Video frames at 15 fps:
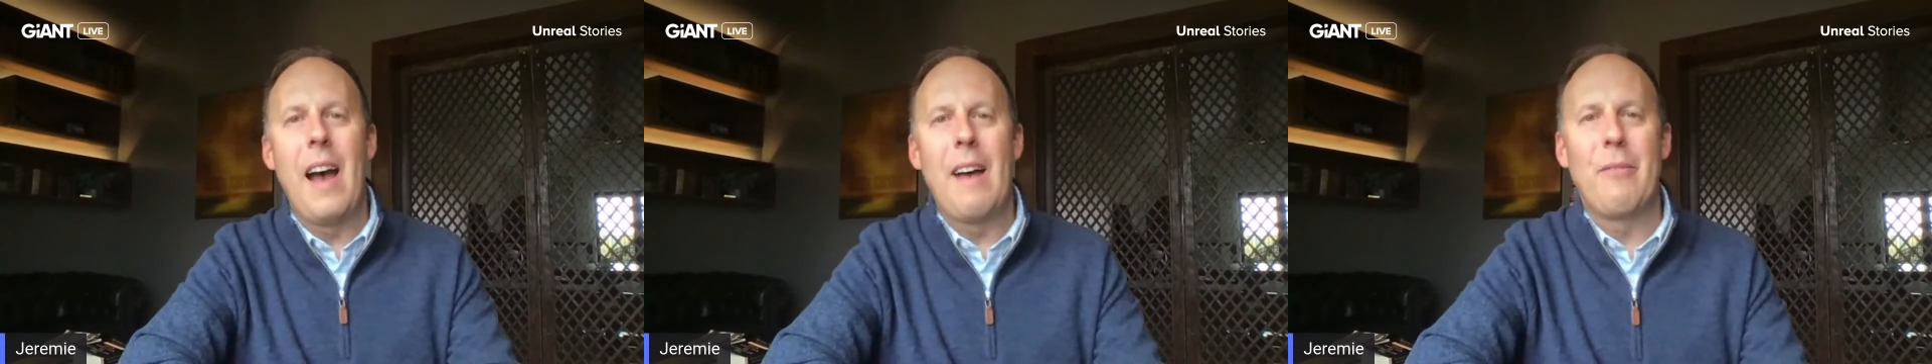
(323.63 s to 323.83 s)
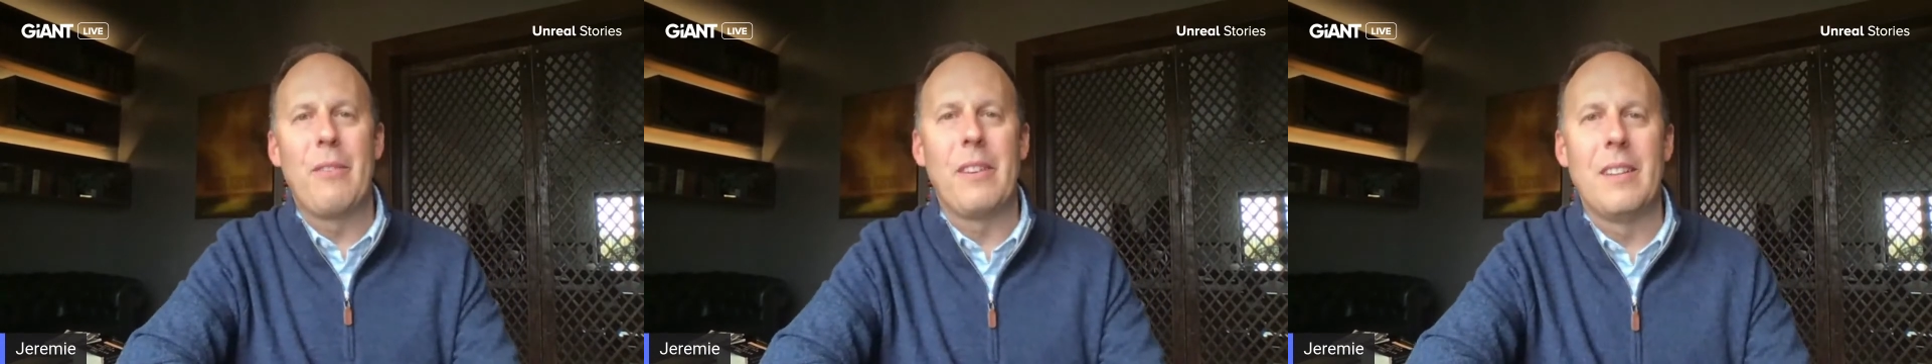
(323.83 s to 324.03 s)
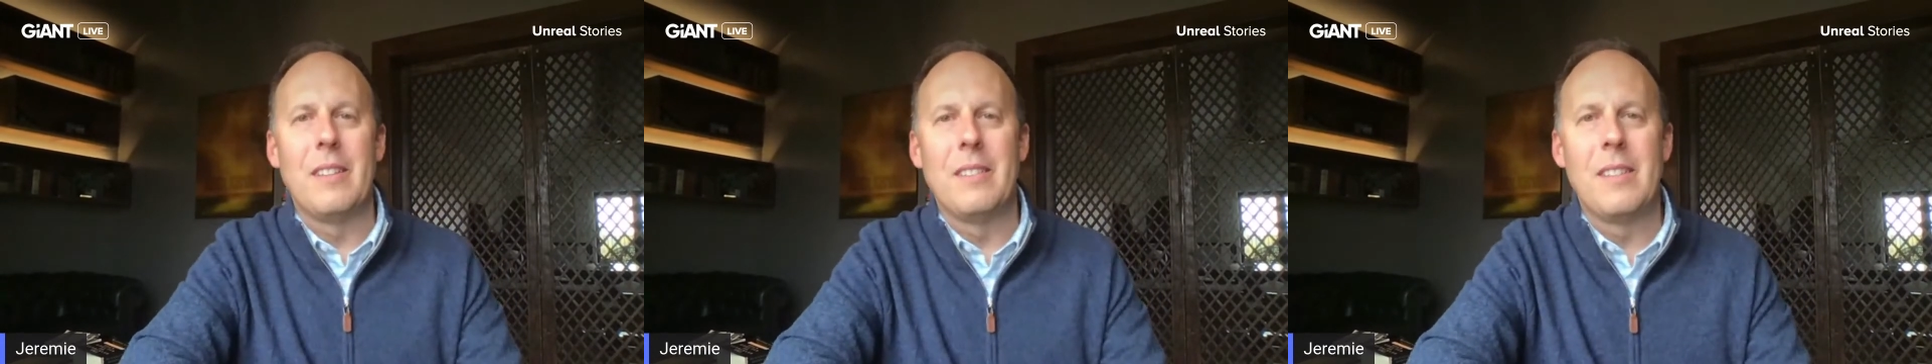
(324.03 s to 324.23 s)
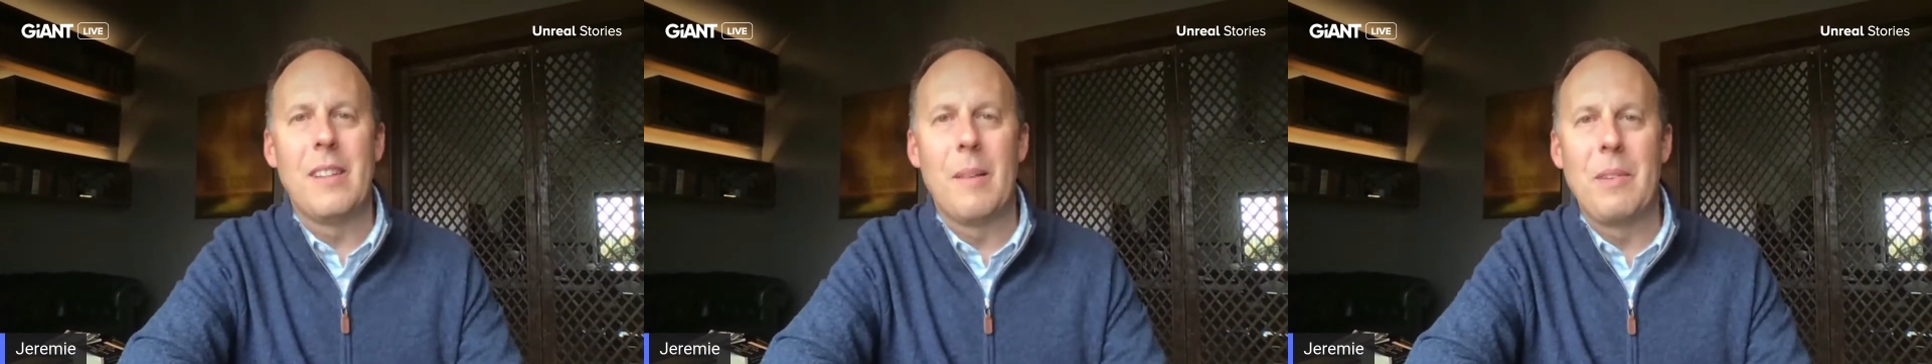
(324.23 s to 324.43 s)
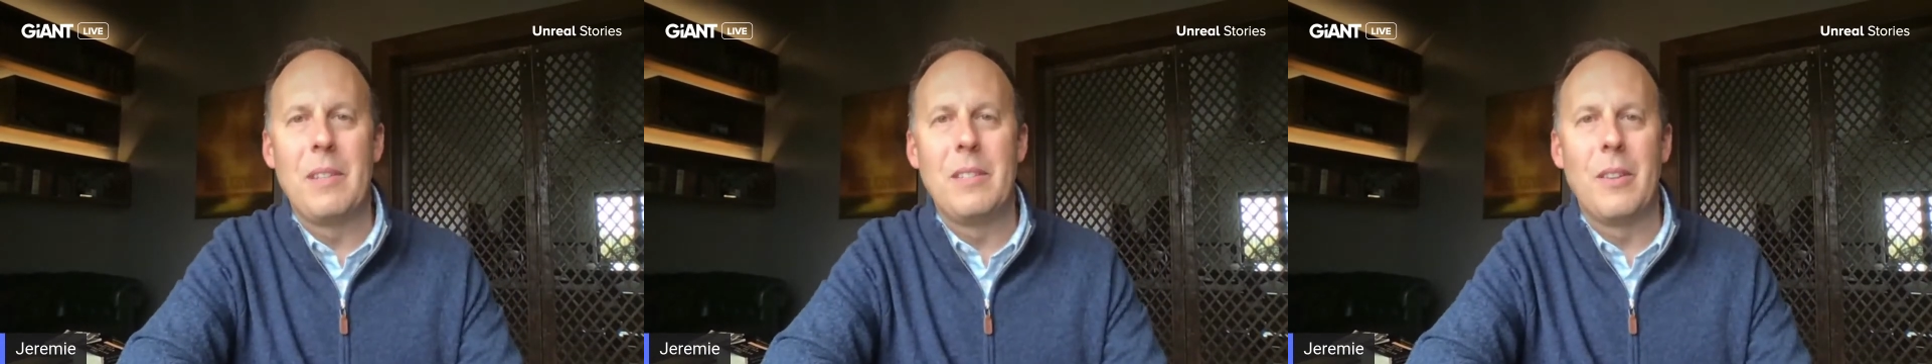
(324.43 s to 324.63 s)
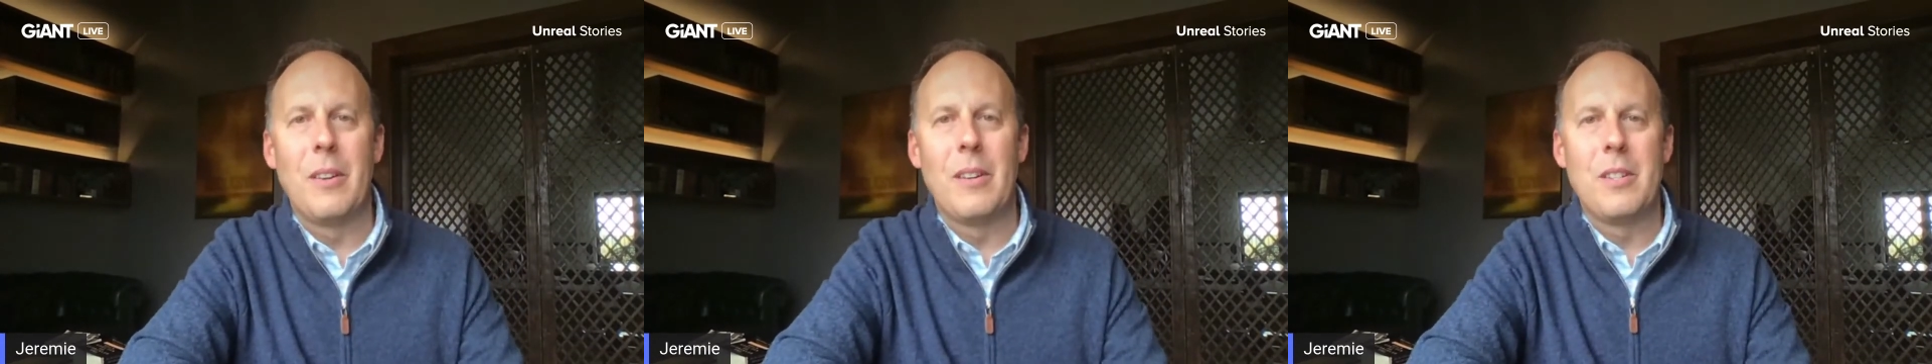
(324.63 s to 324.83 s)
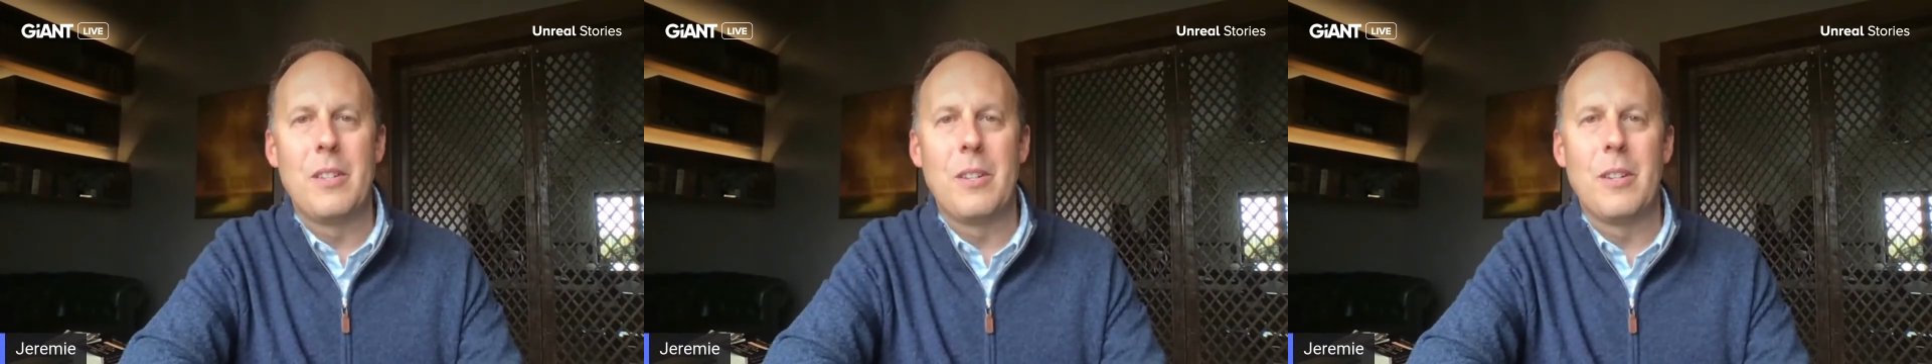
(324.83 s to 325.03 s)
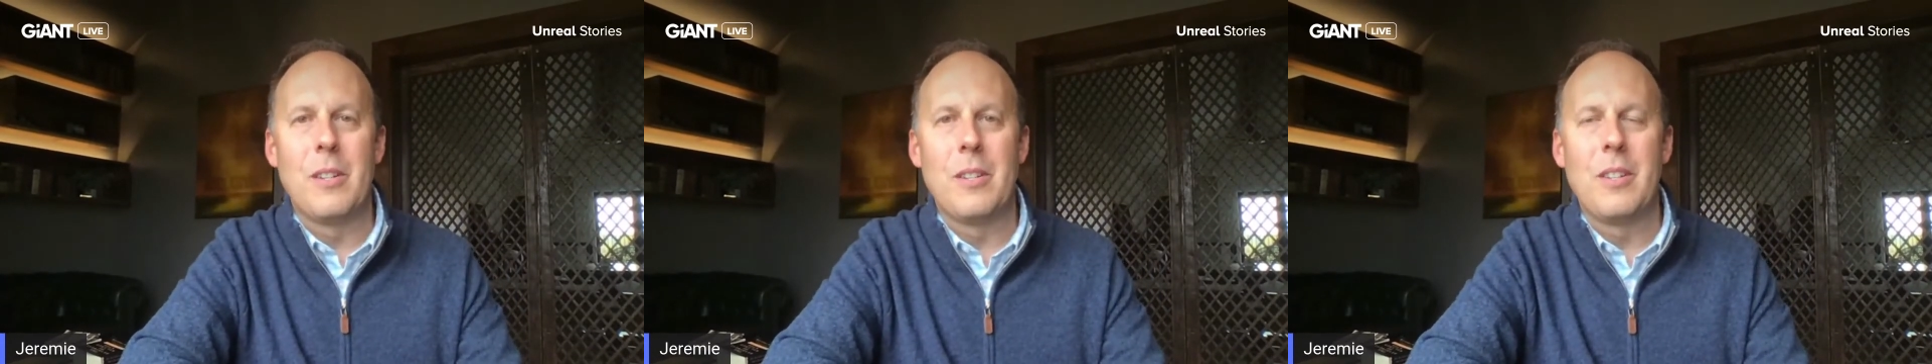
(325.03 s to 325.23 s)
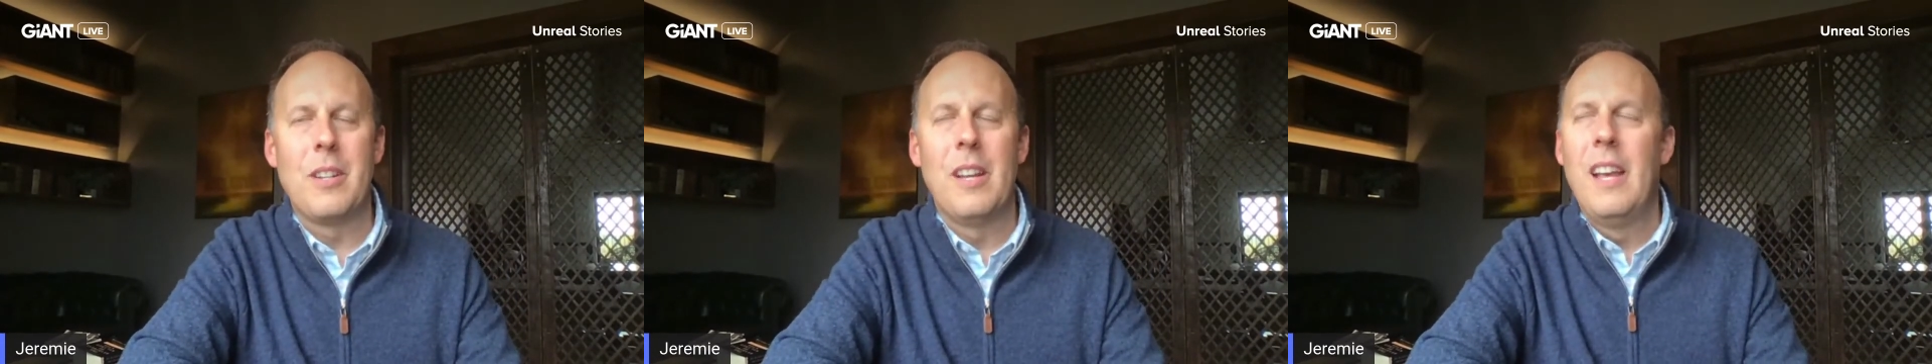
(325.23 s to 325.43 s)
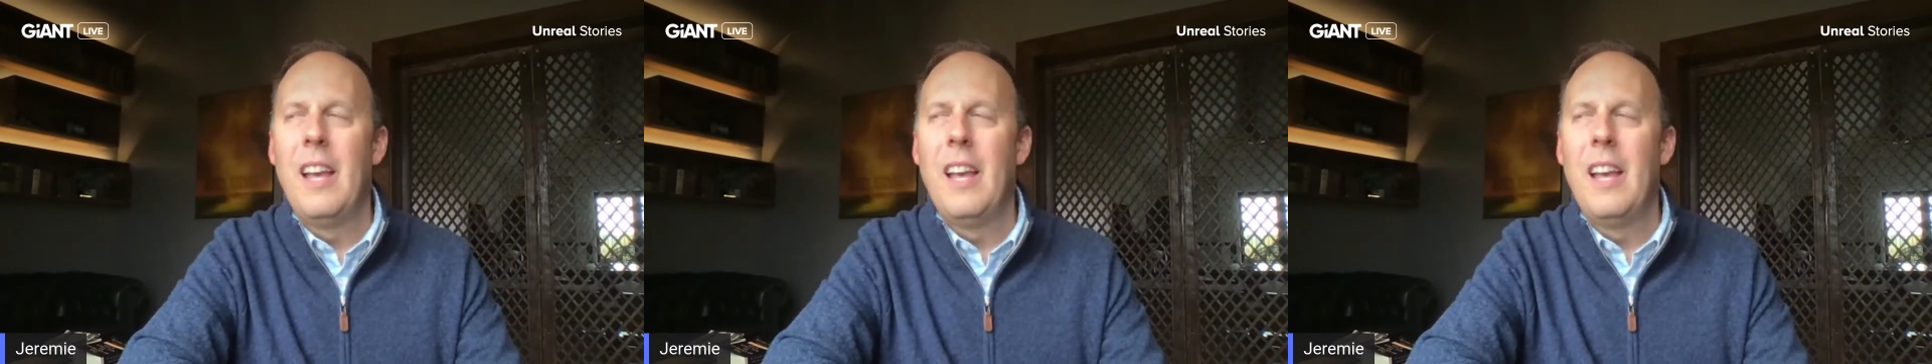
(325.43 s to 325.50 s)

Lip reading: Africans coming to our church.